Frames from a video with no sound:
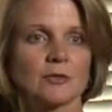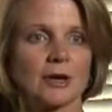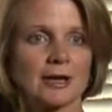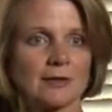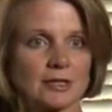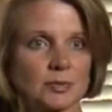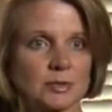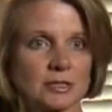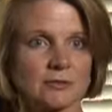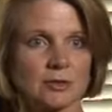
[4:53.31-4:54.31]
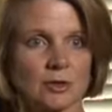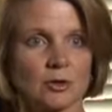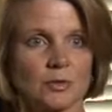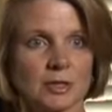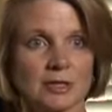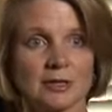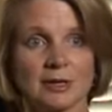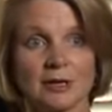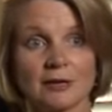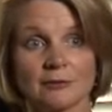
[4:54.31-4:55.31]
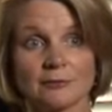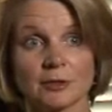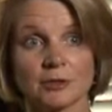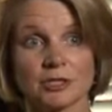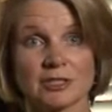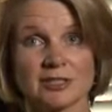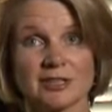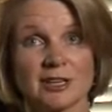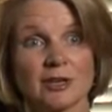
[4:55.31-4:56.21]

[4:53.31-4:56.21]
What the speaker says: for having a specific OB flow sheet.